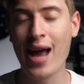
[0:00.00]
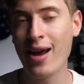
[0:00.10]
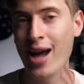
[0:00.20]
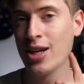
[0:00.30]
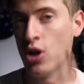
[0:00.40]

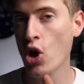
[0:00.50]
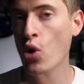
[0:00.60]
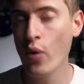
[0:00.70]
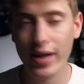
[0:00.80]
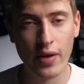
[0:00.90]
And I
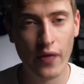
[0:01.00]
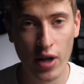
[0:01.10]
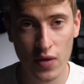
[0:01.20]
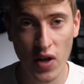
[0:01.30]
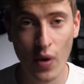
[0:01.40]
know in the
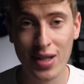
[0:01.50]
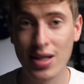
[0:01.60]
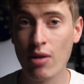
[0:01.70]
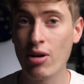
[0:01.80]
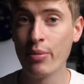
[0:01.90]
first video I
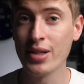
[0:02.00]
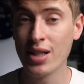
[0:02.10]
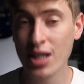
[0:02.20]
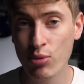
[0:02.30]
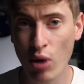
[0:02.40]
said I recommend
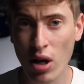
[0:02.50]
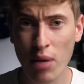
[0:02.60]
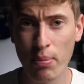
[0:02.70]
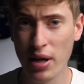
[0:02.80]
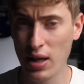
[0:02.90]

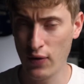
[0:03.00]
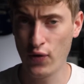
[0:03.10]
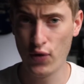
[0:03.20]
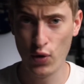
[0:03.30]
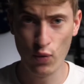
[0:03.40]
Teespring, but
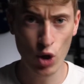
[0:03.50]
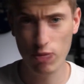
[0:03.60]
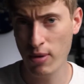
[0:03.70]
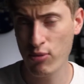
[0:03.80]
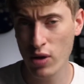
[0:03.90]
if you've
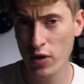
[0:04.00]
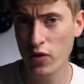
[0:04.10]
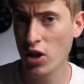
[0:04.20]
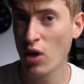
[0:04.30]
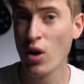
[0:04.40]
watched my previous
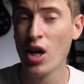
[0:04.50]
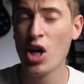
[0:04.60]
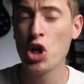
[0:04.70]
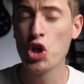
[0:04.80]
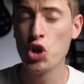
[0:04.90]
video,
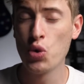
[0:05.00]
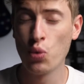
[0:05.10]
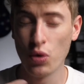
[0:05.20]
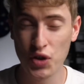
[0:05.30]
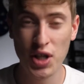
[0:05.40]

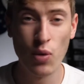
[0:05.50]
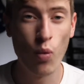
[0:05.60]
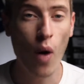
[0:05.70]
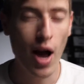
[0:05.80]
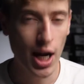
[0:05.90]
you will see
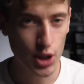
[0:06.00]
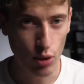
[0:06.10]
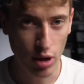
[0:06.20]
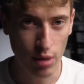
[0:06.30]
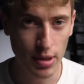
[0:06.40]
why I
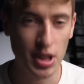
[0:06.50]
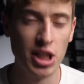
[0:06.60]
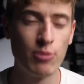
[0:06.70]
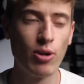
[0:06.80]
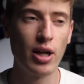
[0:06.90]
don't recommend
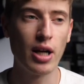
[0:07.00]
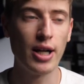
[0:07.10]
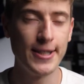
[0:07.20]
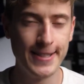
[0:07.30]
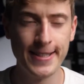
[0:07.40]
Teespring.
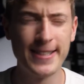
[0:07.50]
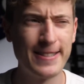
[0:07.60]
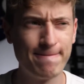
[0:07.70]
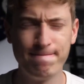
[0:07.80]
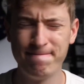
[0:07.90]
I just
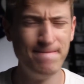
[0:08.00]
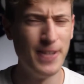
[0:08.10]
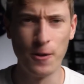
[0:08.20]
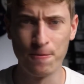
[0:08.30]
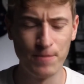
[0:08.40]

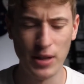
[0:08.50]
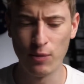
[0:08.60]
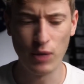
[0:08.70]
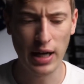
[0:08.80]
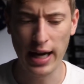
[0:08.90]
no,
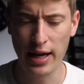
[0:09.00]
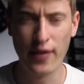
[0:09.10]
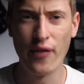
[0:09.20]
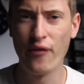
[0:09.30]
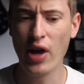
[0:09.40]
it, I had
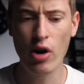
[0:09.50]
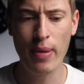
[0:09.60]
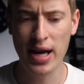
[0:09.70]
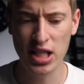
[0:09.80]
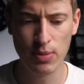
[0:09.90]
a very
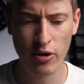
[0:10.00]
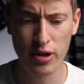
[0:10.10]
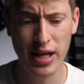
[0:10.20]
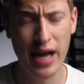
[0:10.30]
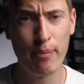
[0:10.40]
bad
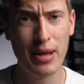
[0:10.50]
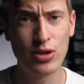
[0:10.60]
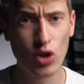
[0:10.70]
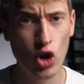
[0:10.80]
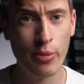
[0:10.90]
experience, and
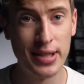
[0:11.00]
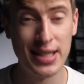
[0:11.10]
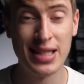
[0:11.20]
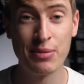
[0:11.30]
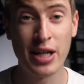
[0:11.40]
based on the comments,
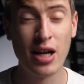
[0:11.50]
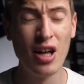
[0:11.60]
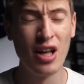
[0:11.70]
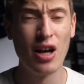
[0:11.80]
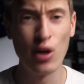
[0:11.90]
it seems like
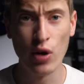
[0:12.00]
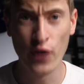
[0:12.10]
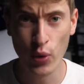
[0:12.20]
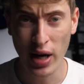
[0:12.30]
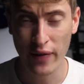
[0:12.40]
a lot
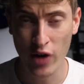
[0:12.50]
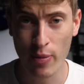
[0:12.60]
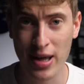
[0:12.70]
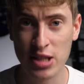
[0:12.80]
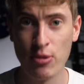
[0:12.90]
of you had very
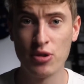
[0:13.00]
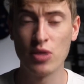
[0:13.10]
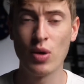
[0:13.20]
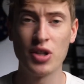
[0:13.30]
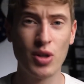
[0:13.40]
bad experience
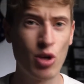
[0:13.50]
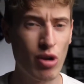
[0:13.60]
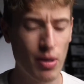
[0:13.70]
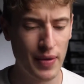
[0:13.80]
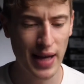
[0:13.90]
as well. So I don't
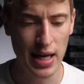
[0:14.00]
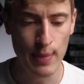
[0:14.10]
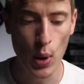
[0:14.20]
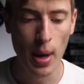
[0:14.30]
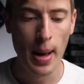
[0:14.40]
recommend that
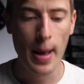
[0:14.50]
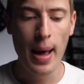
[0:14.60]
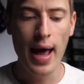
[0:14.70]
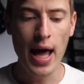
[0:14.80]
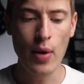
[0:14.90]
anymore.
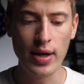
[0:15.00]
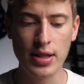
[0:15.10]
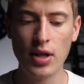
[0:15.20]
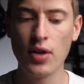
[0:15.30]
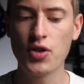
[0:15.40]

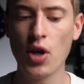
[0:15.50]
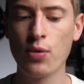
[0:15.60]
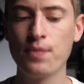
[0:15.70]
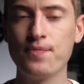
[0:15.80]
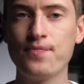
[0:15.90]
Anyways,
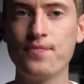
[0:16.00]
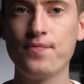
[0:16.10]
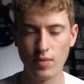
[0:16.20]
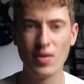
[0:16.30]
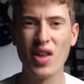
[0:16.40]
so
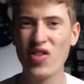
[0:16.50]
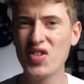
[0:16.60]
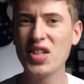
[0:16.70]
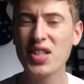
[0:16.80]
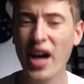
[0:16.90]

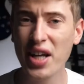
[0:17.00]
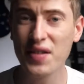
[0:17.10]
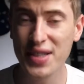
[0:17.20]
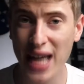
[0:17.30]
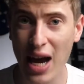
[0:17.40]
this is kind
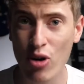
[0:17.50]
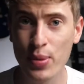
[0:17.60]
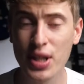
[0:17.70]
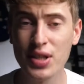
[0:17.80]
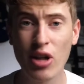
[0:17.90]
of scary
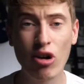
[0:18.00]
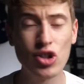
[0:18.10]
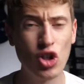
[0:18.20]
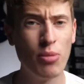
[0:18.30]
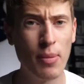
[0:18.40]
because there are
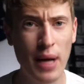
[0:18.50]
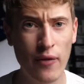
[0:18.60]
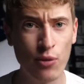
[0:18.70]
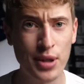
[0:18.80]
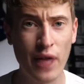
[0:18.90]
so many
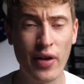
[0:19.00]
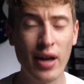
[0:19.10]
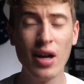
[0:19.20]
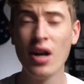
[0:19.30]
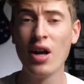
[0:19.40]
platforms out there.